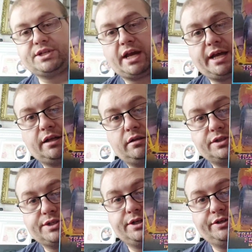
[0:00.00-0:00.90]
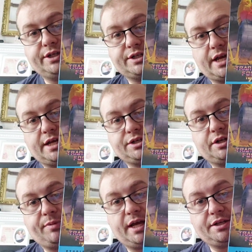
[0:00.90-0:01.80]
Snarl. So this guy's
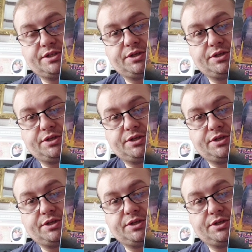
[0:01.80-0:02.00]
going to be added